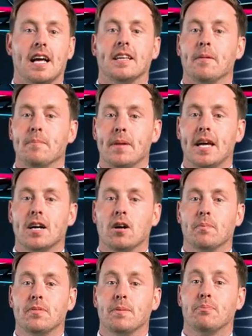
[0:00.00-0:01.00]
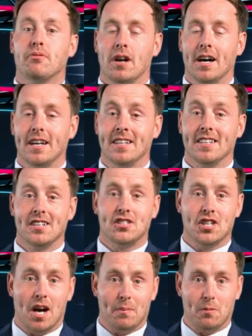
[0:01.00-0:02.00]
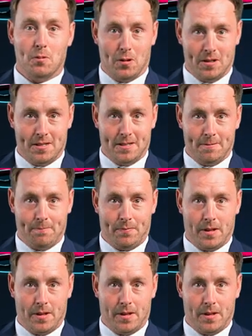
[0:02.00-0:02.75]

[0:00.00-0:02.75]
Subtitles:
that make up the Pride in the Job Awards.